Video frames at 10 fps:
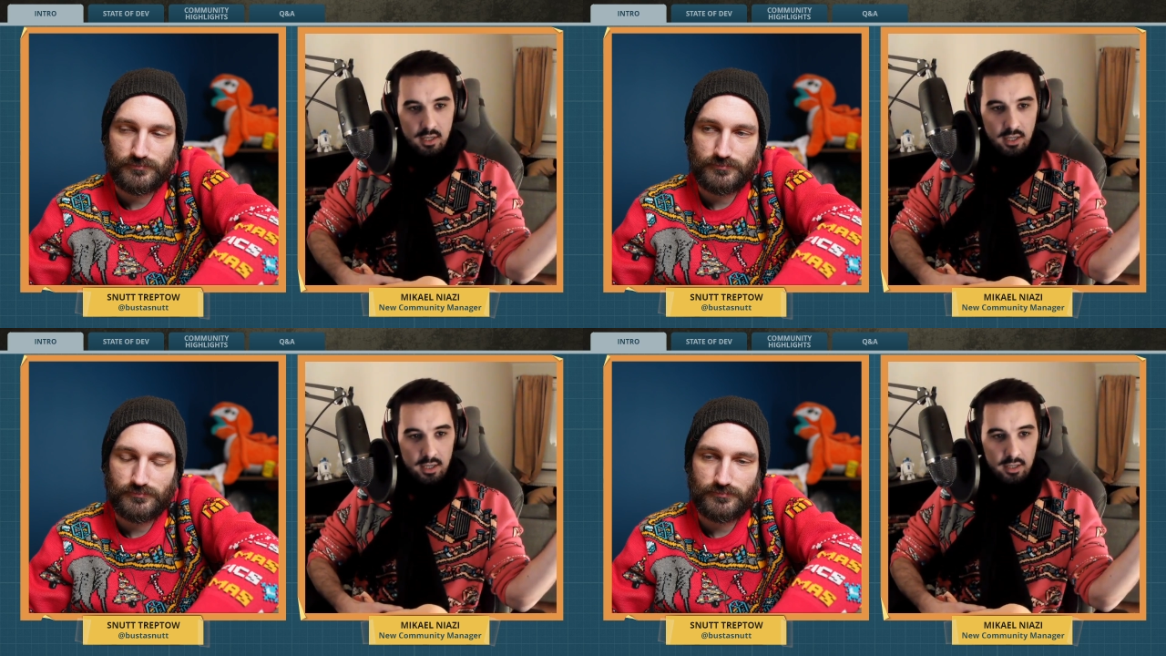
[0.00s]

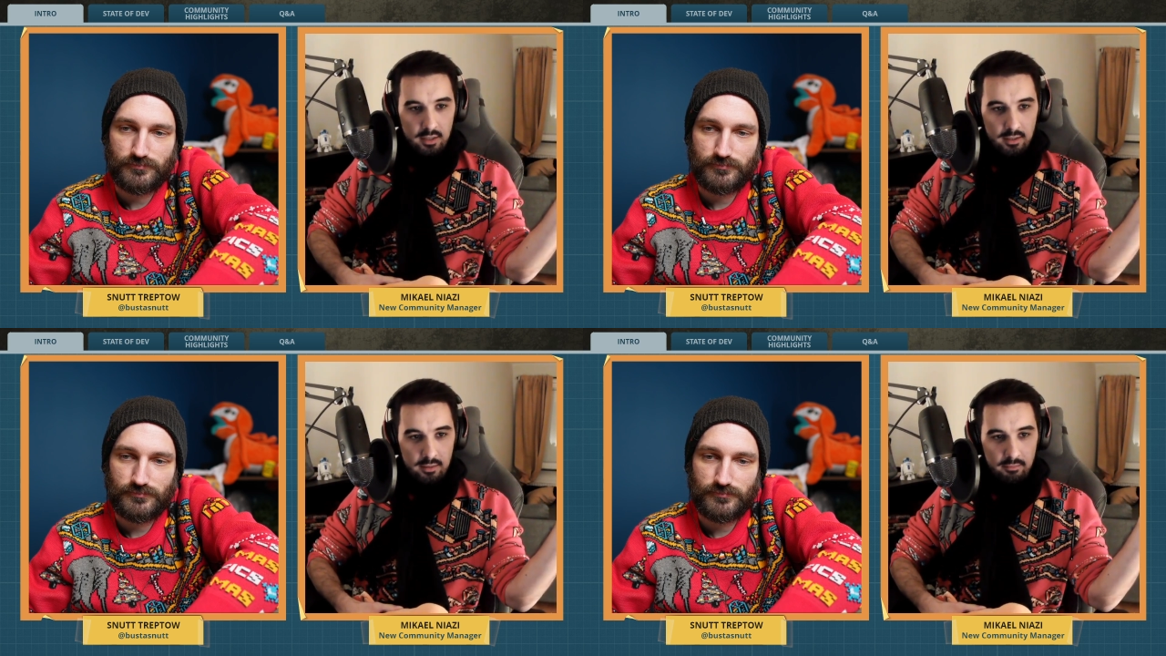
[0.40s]

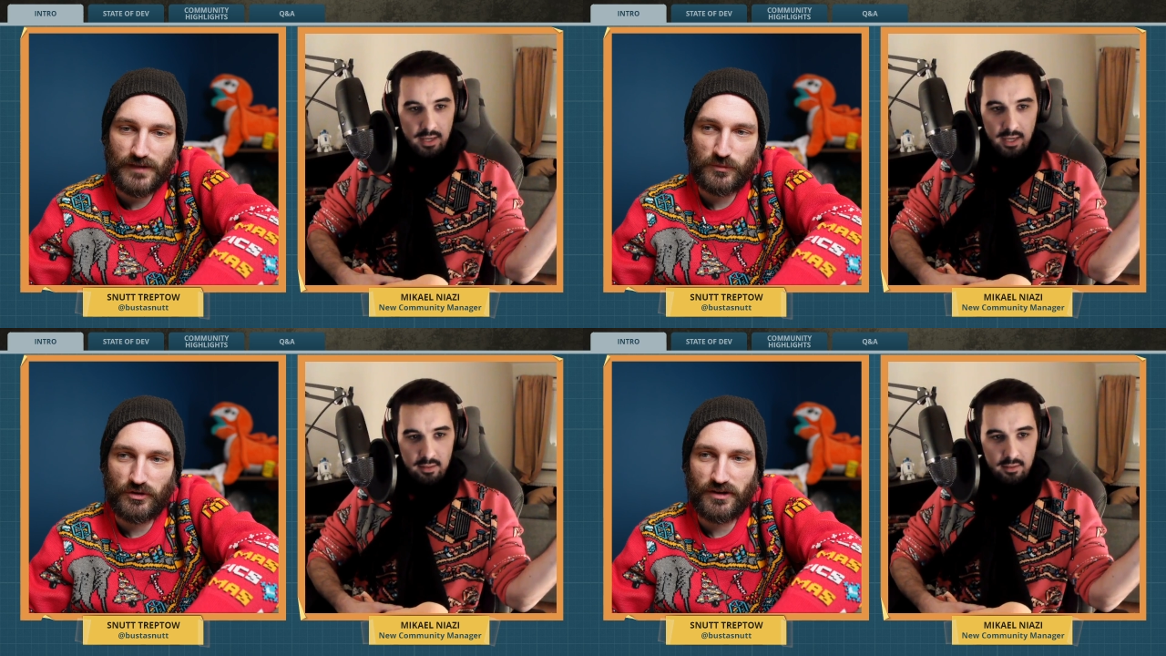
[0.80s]
Speaker 1: Uh,
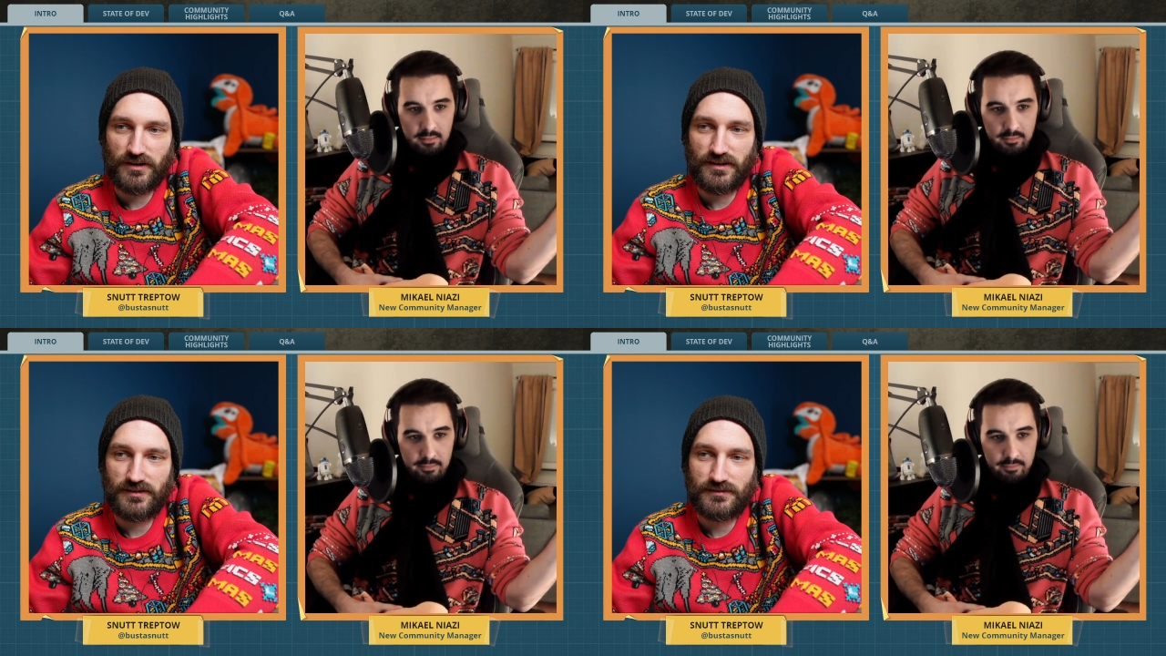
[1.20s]
I'm sorry and, to hear
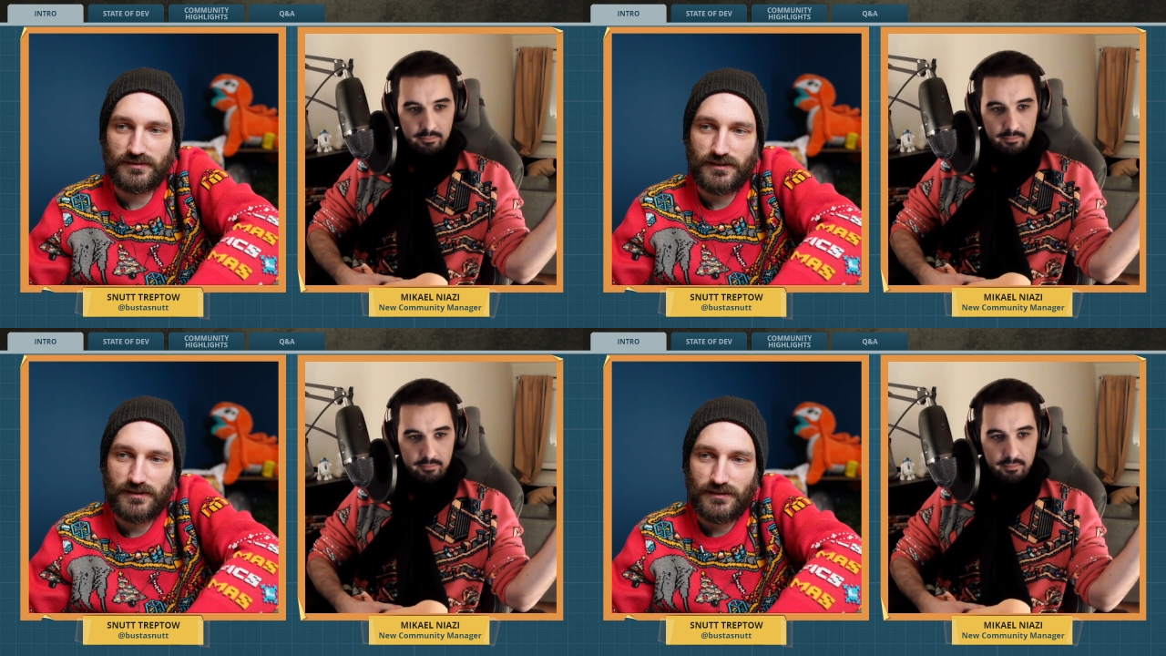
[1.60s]
that.
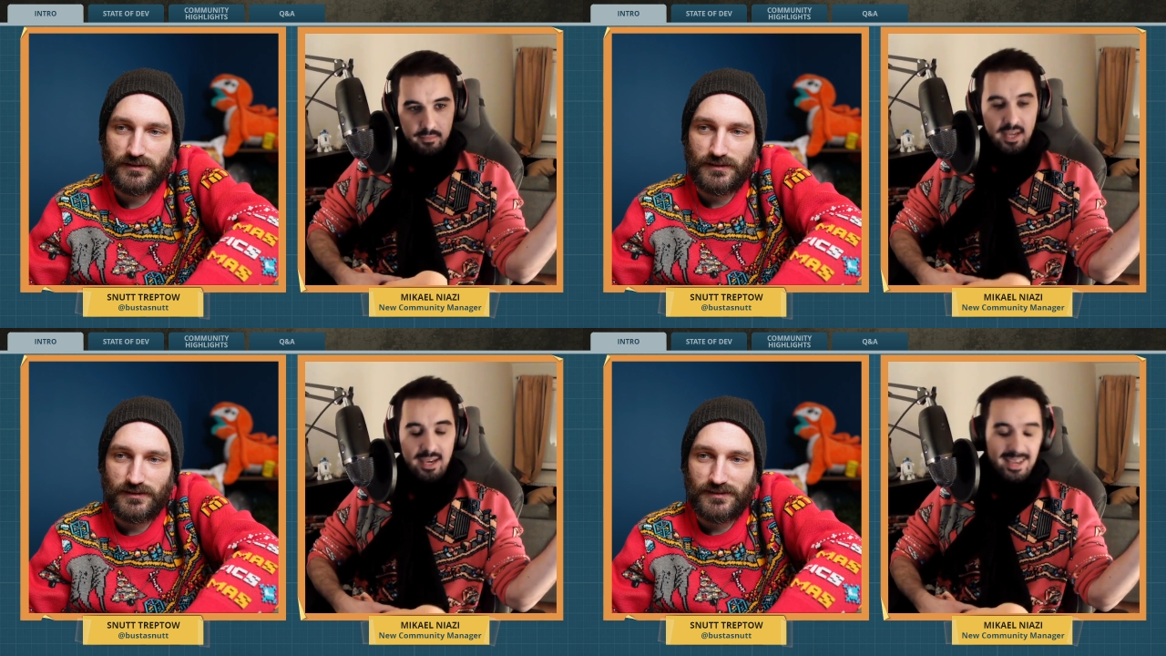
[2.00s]

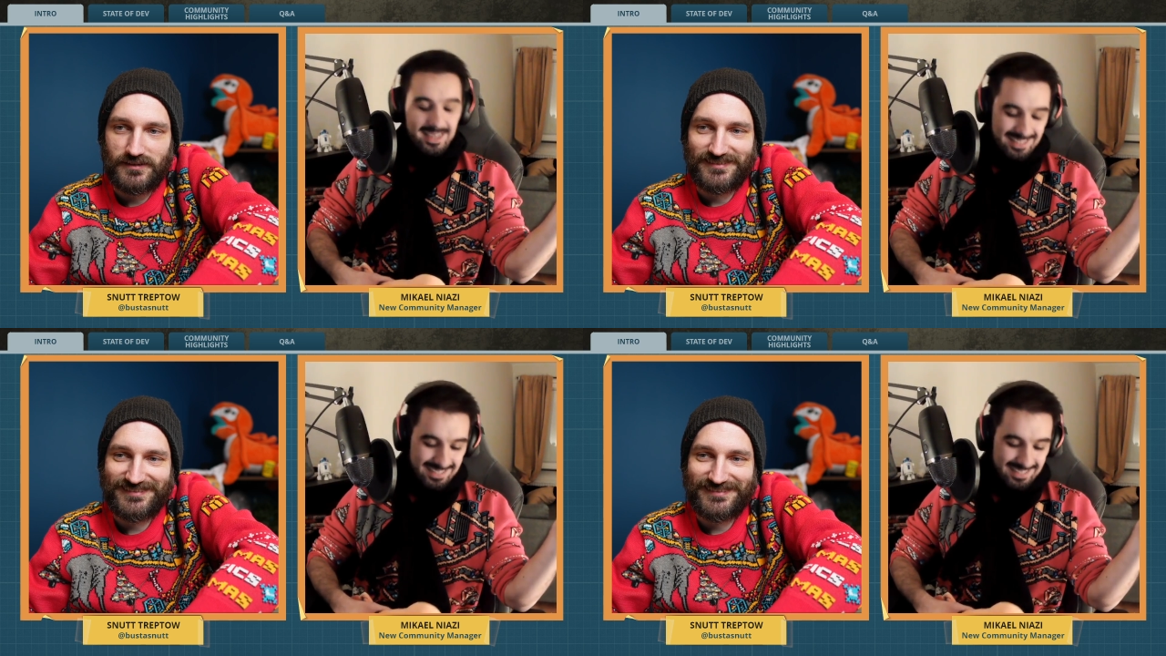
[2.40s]
Yeah,